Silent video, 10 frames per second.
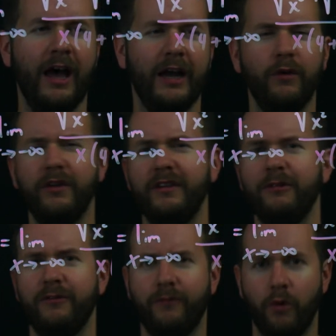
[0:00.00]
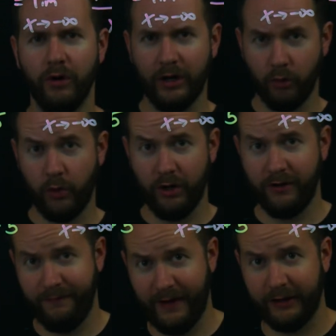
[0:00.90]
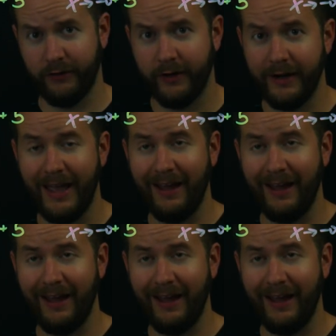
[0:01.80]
I know it seems foreign and weird to factor out an